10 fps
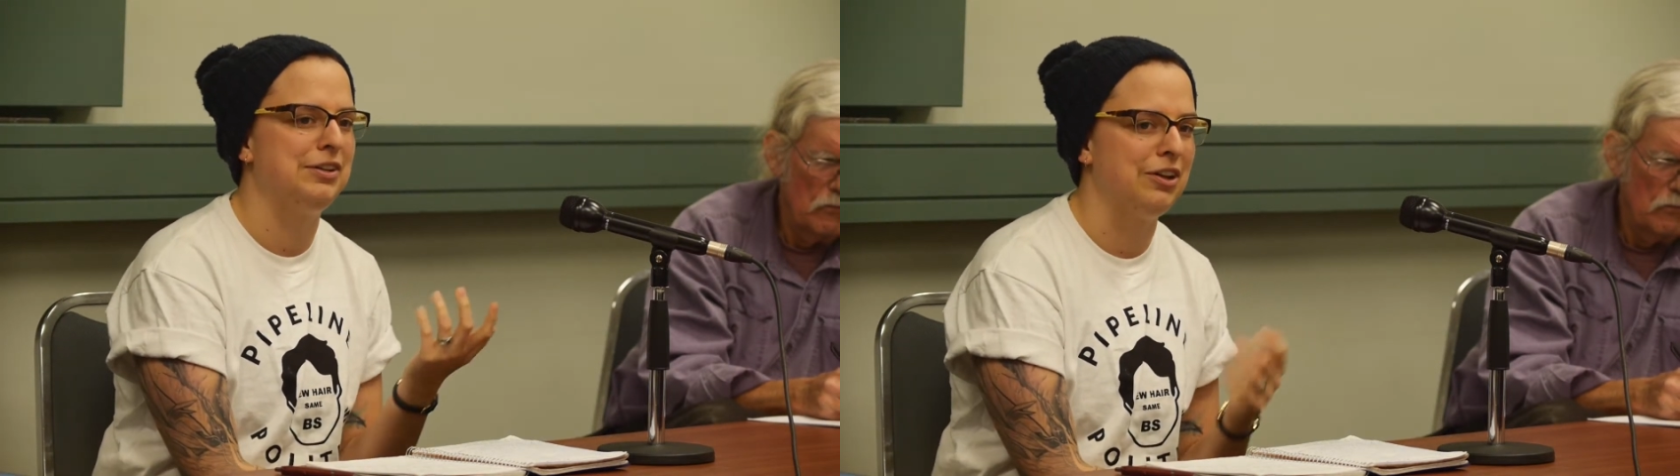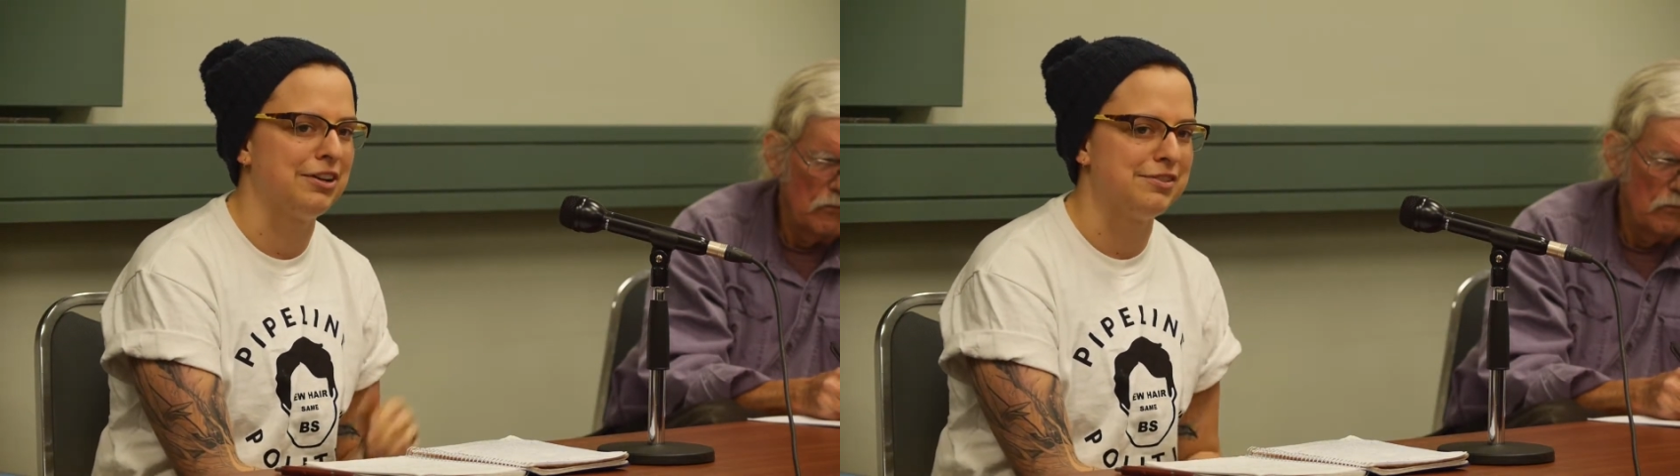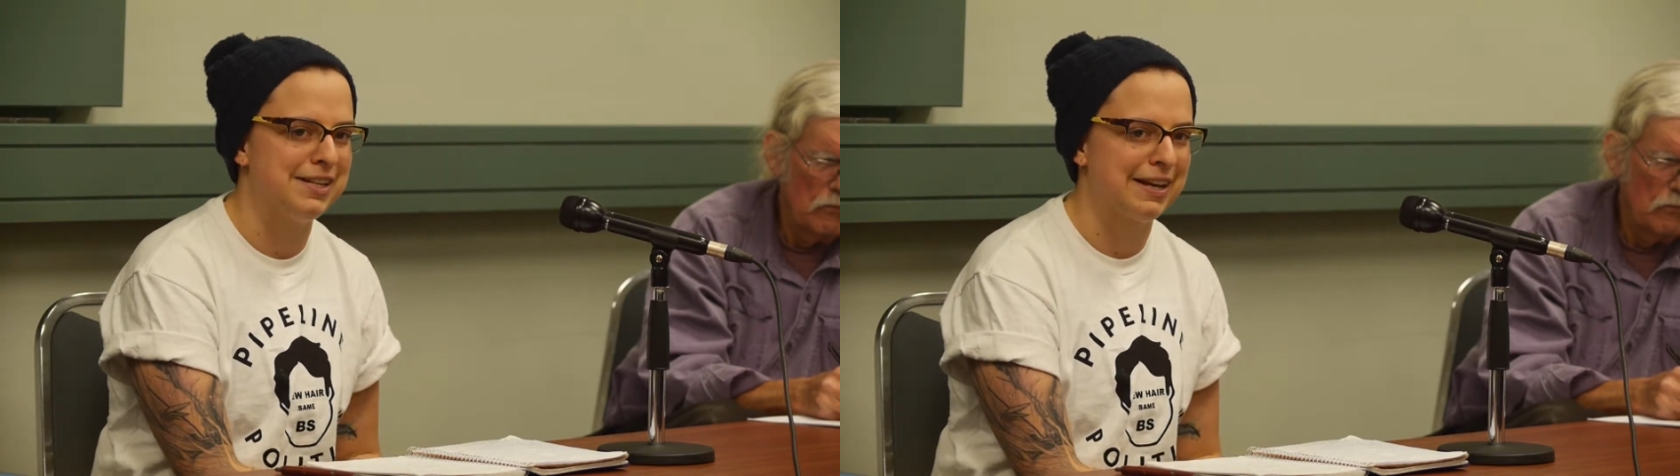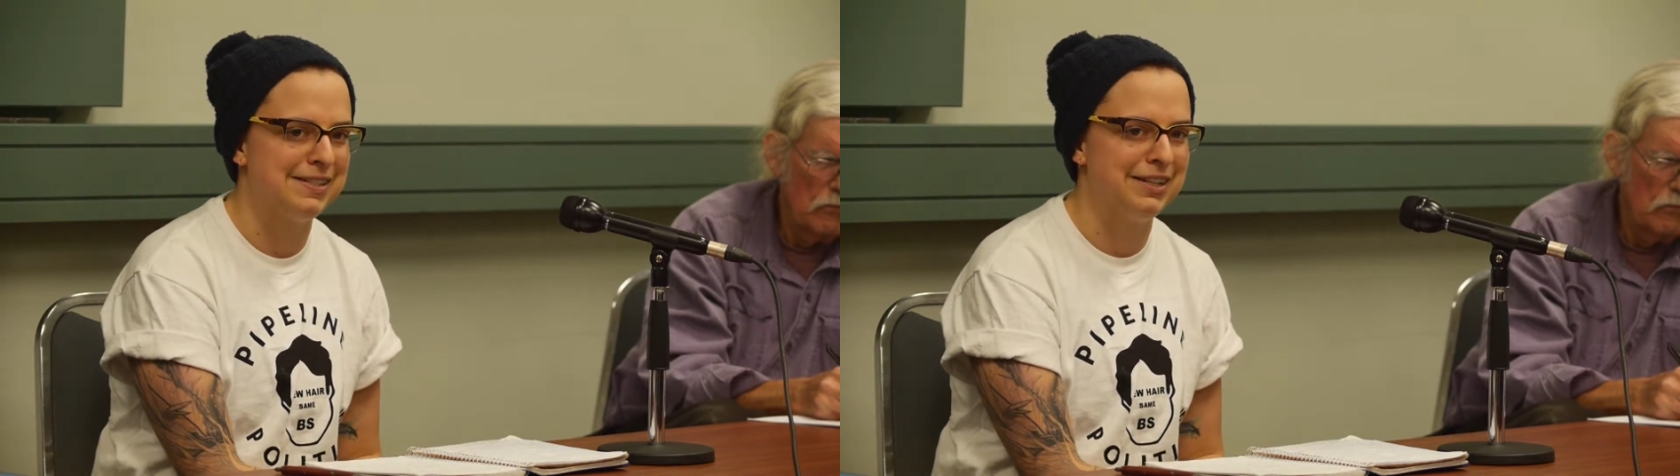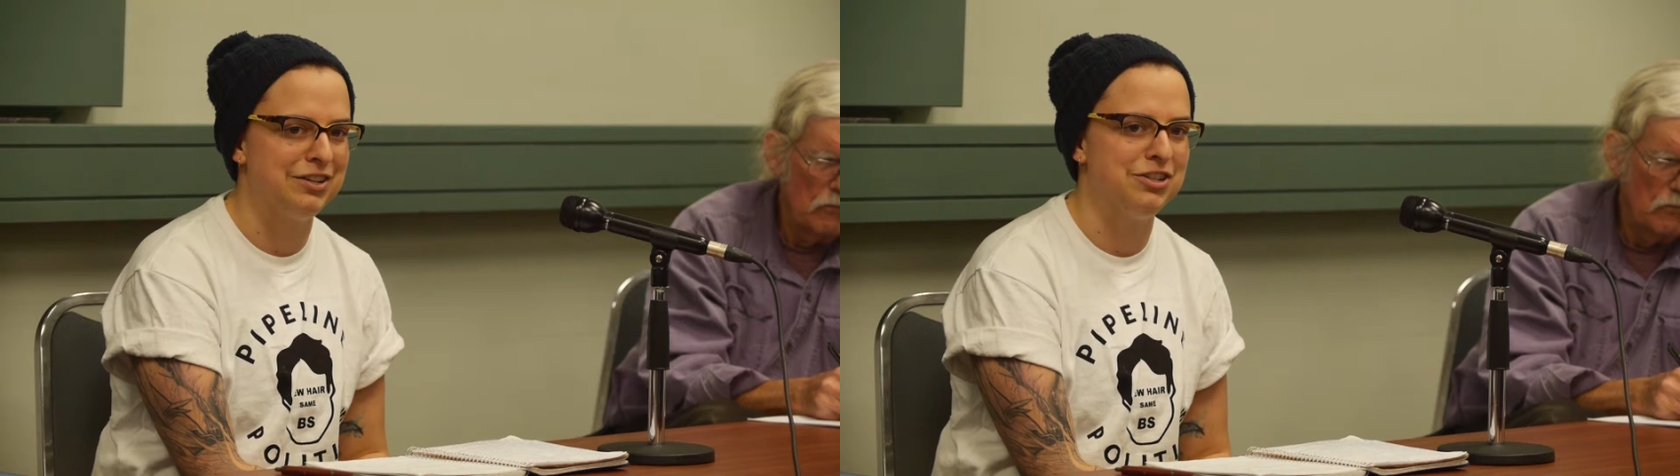a lot of
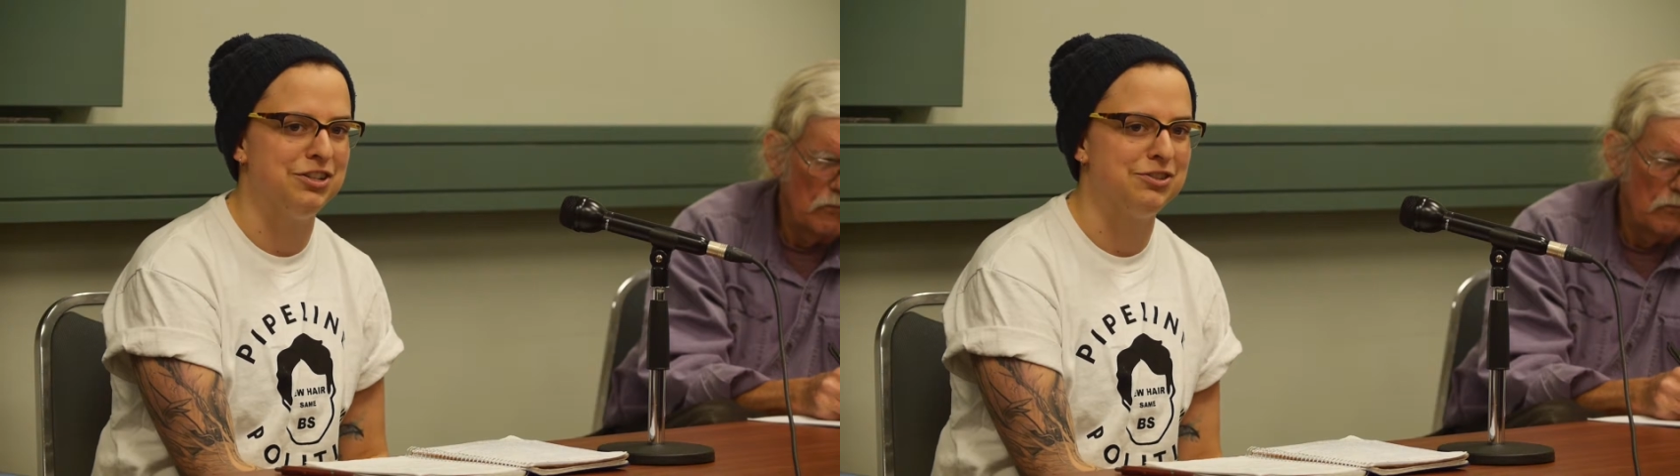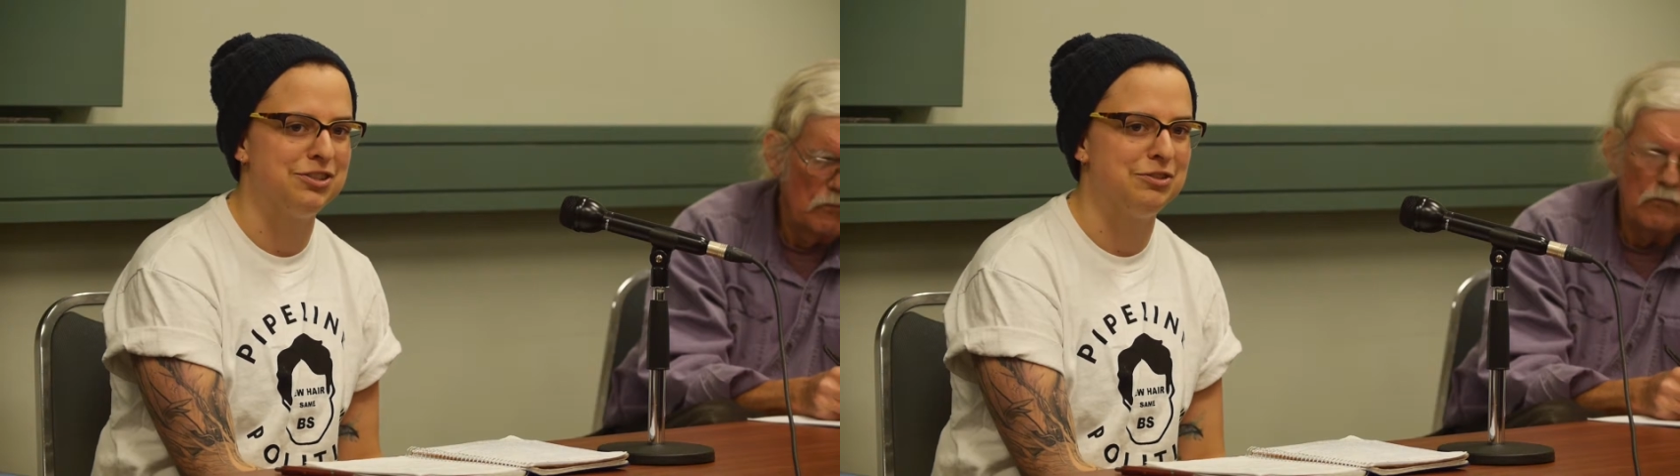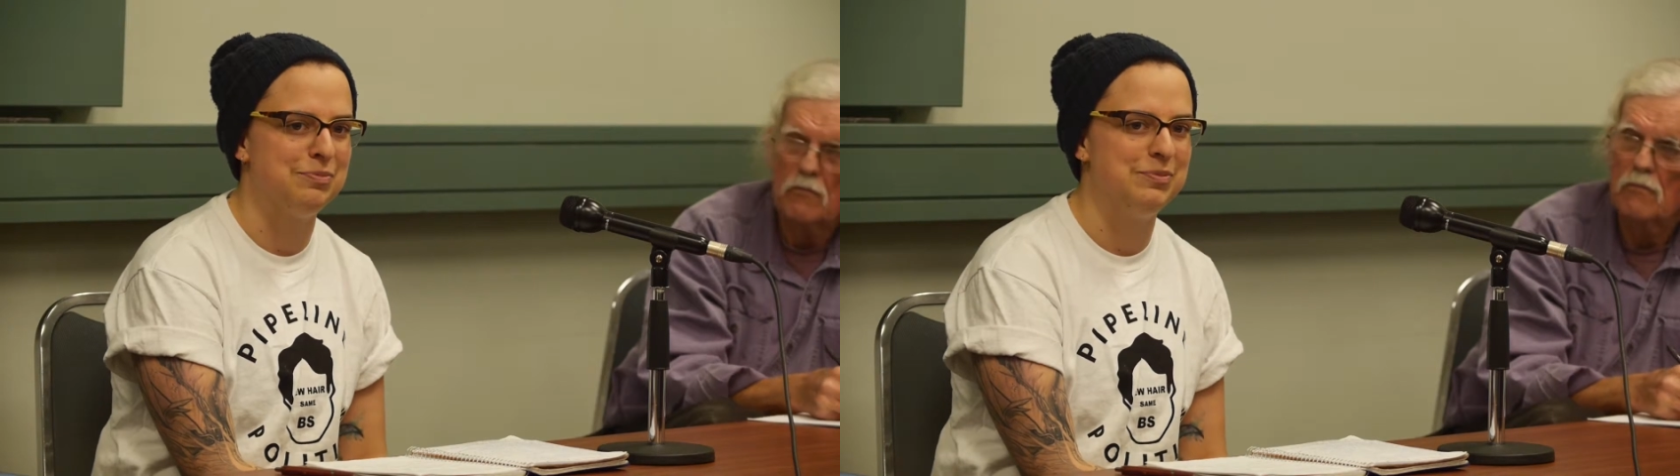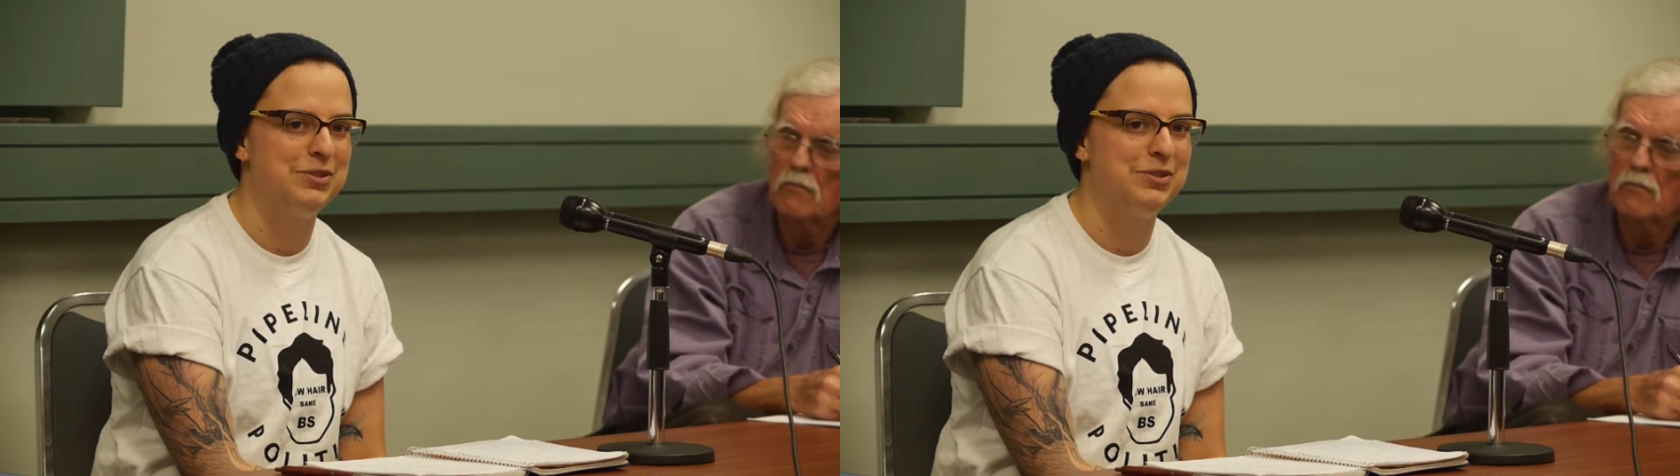sexy issues to,